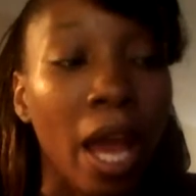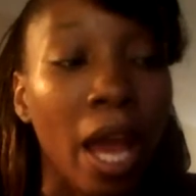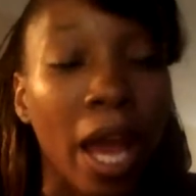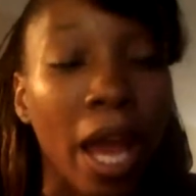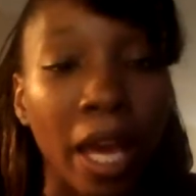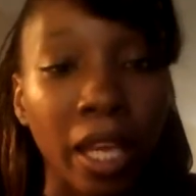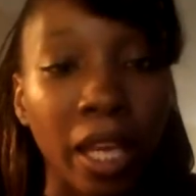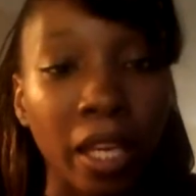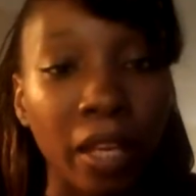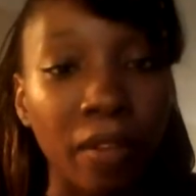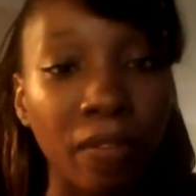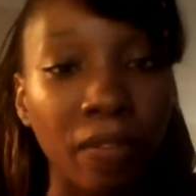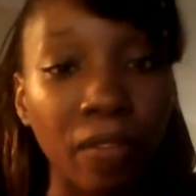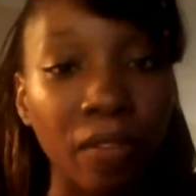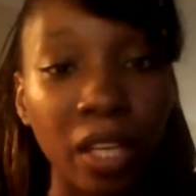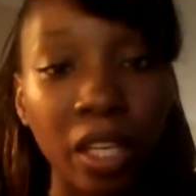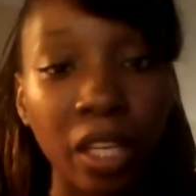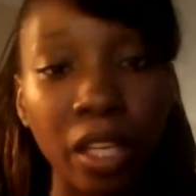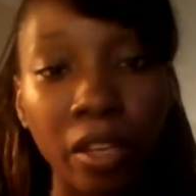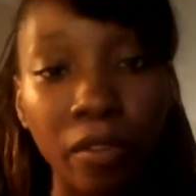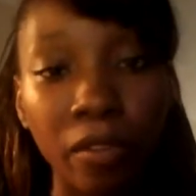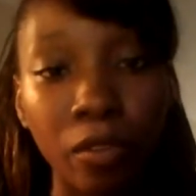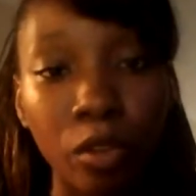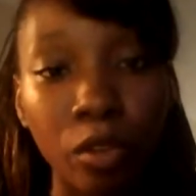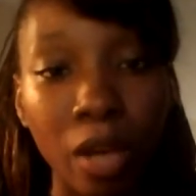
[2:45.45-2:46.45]
And if
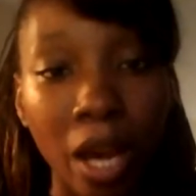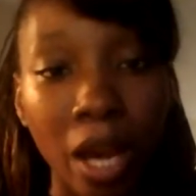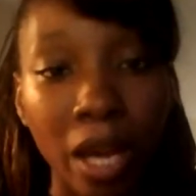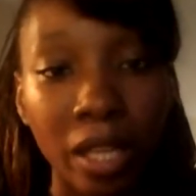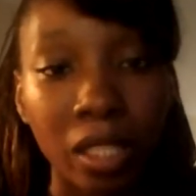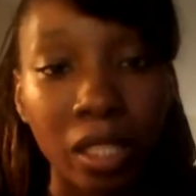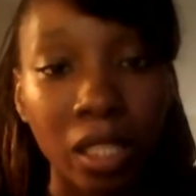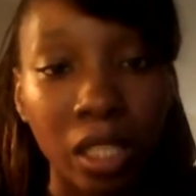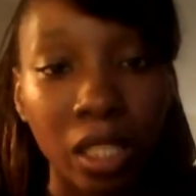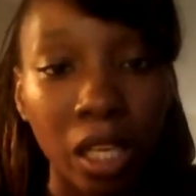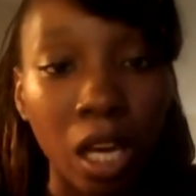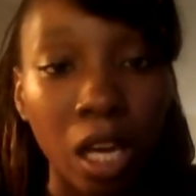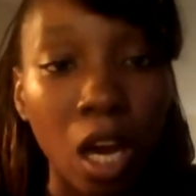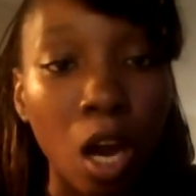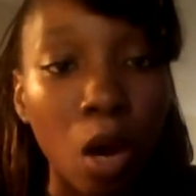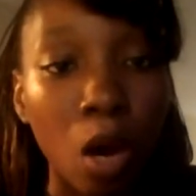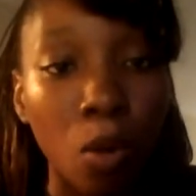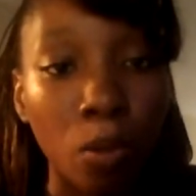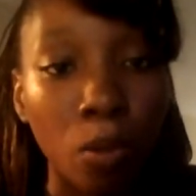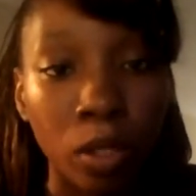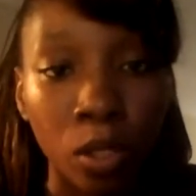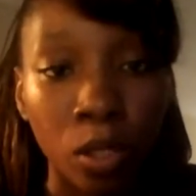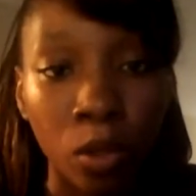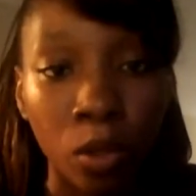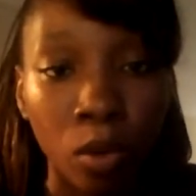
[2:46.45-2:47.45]
any of you guys need help
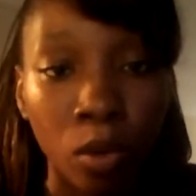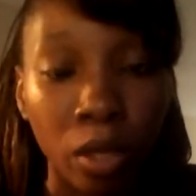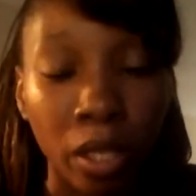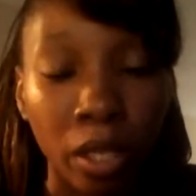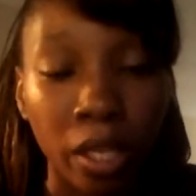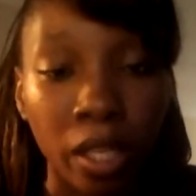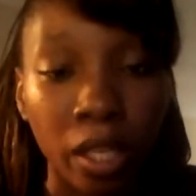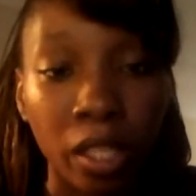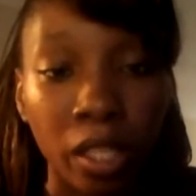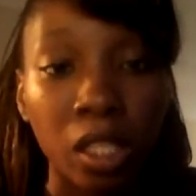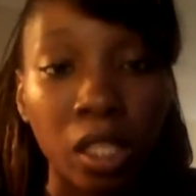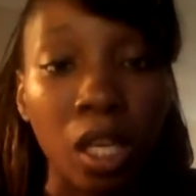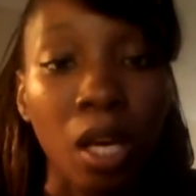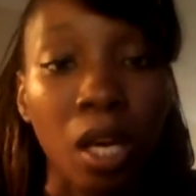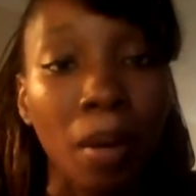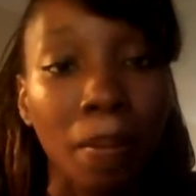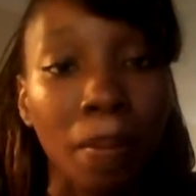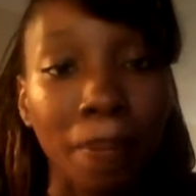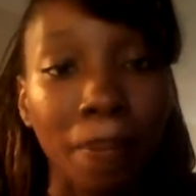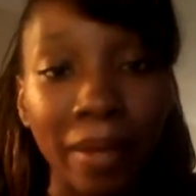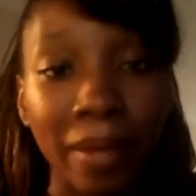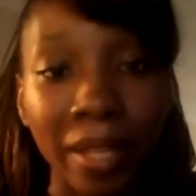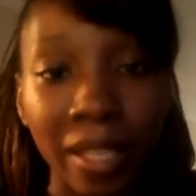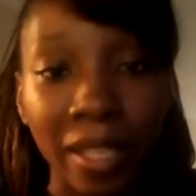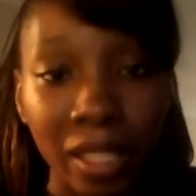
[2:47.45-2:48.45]
with doing this,
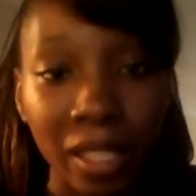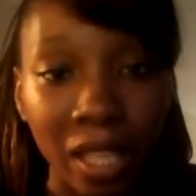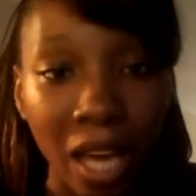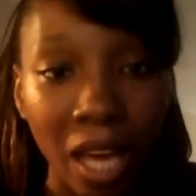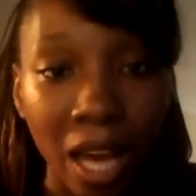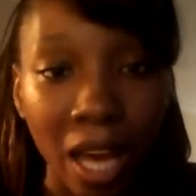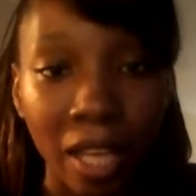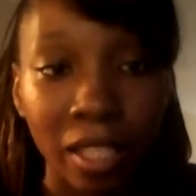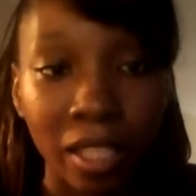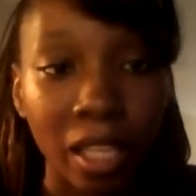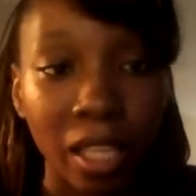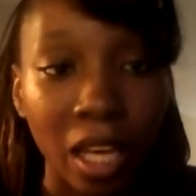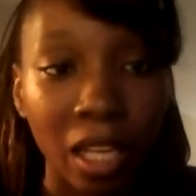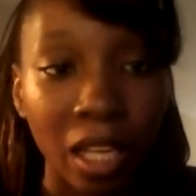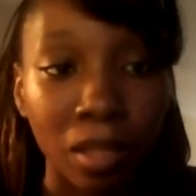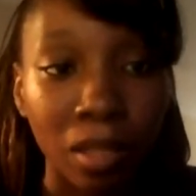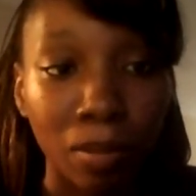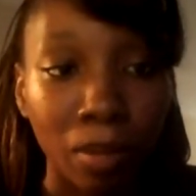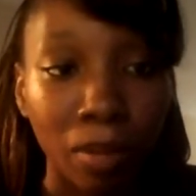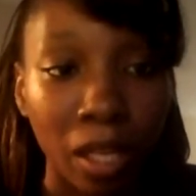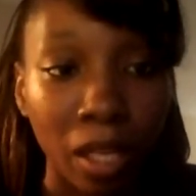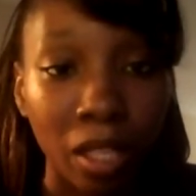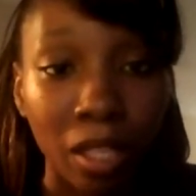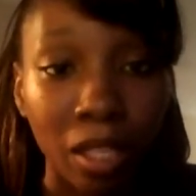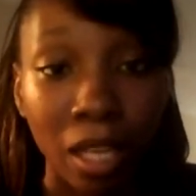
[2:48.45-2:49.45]
please contact
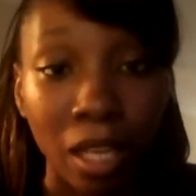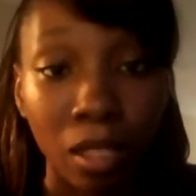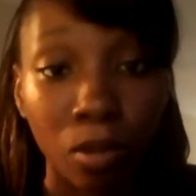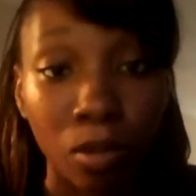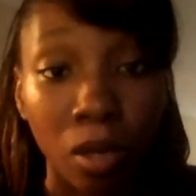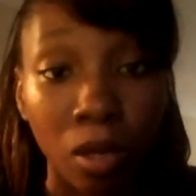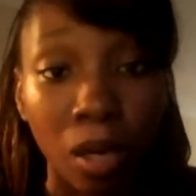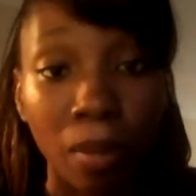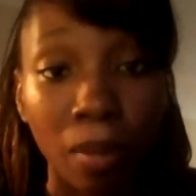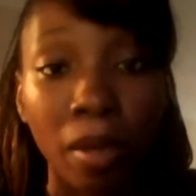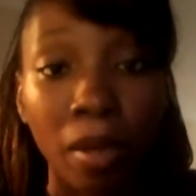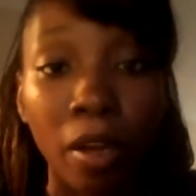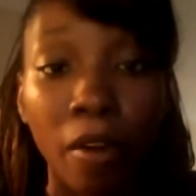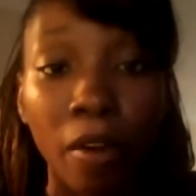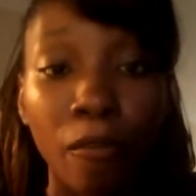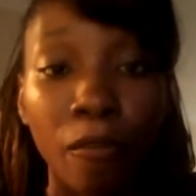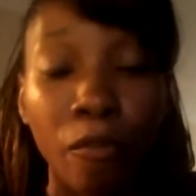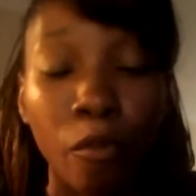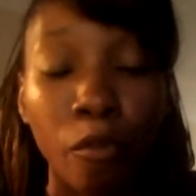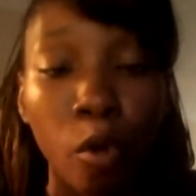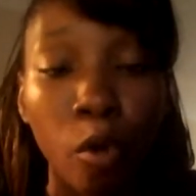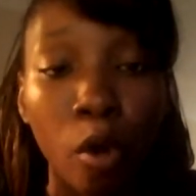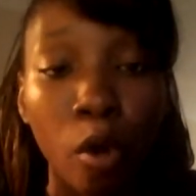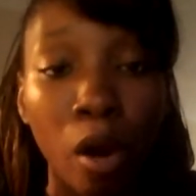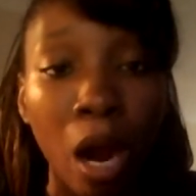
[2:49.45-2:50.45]
me. That's what I'm here
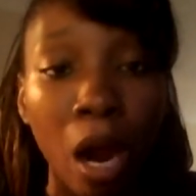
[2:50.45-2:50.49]
for.